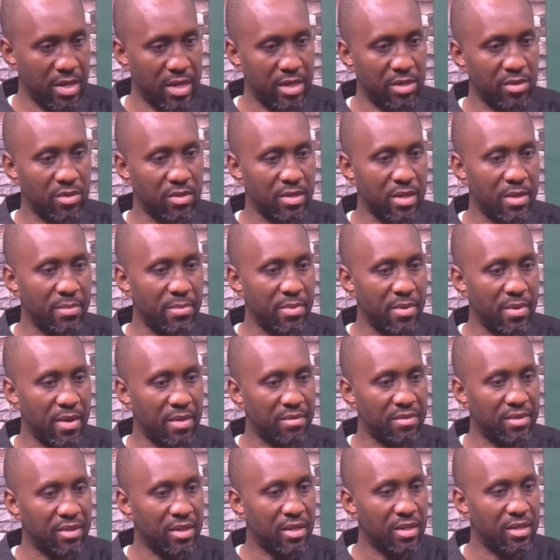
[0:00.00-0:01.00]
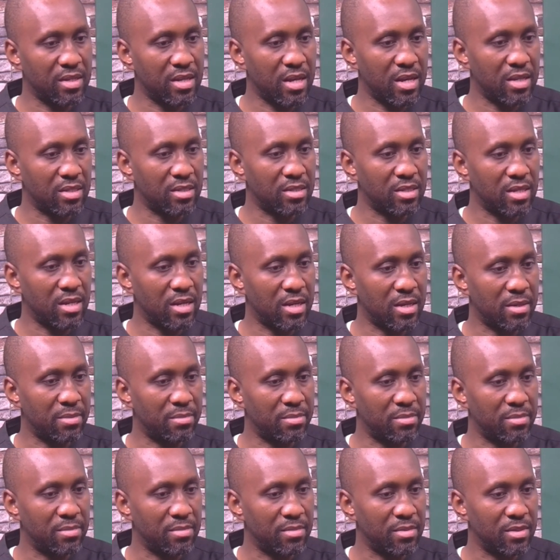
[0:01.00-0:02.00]
and other people have said that
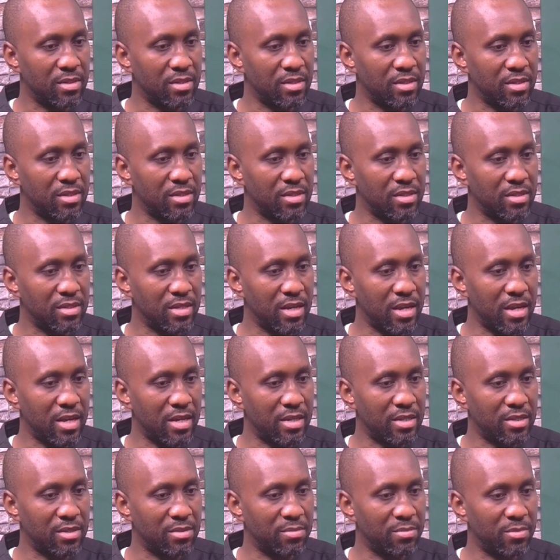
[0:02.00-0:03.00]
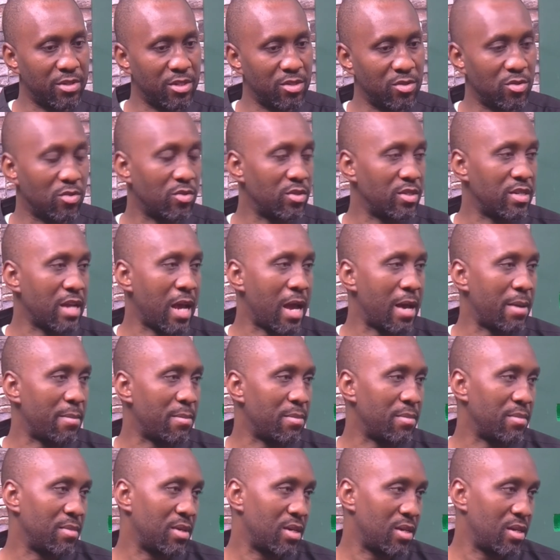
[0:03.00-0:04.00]
um, there's been no
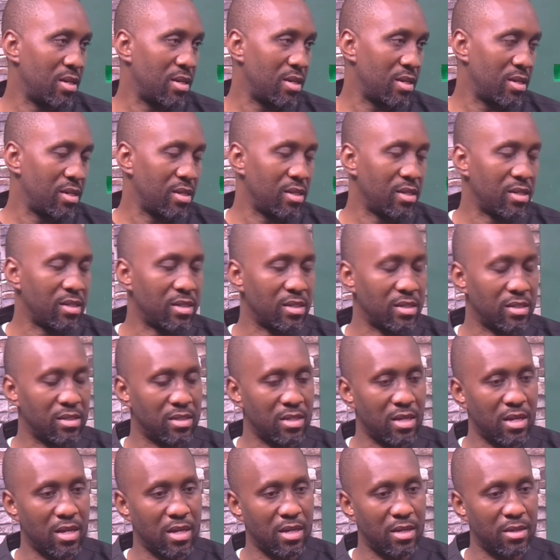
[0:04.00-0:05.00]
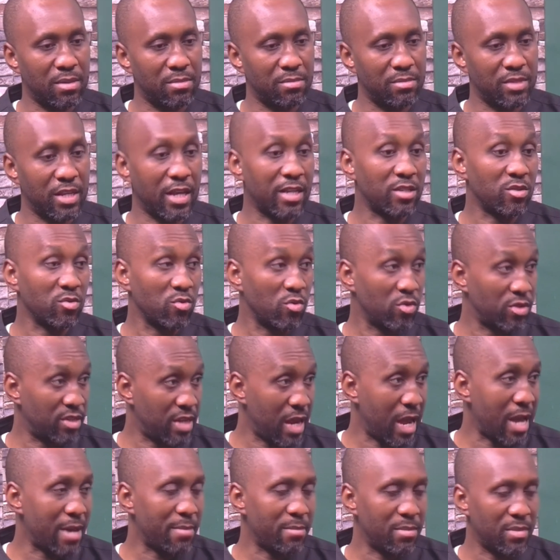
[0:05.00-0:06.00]
dam in um, there's no
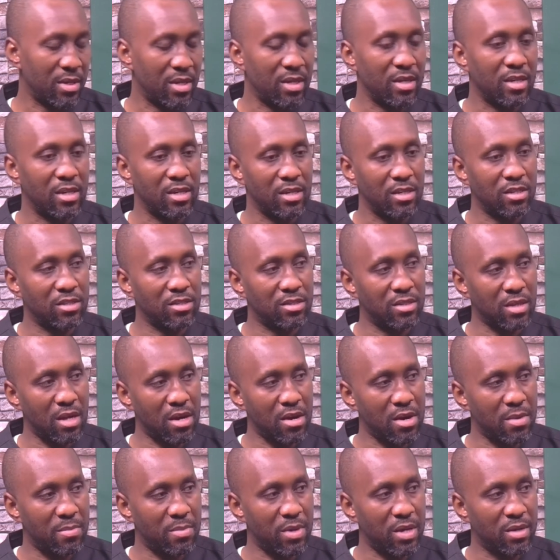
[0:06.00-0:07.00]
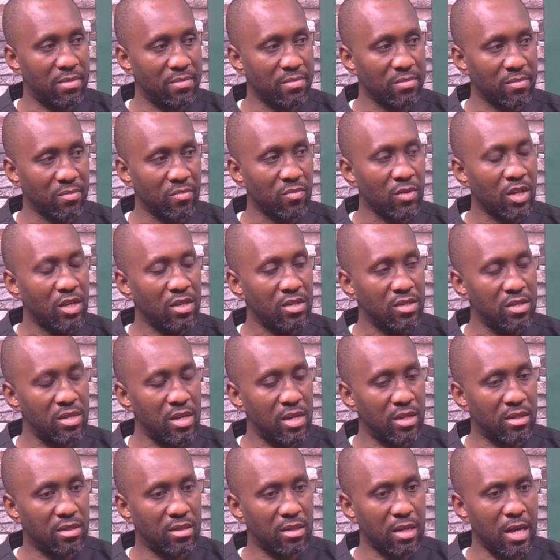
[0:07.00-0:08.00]
dam but you'd see pictures Taiwan. online
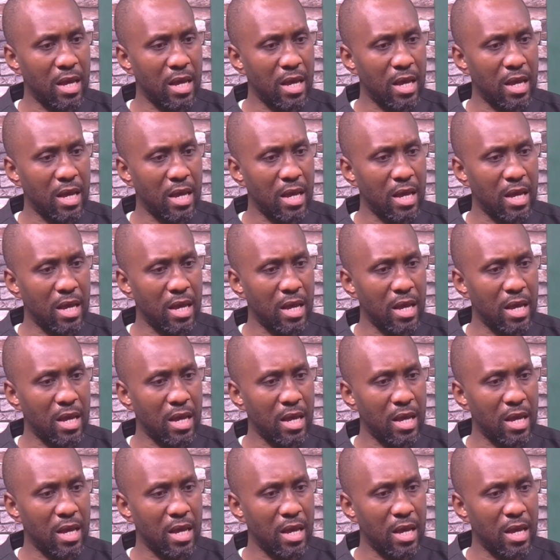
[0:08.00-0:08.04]
yes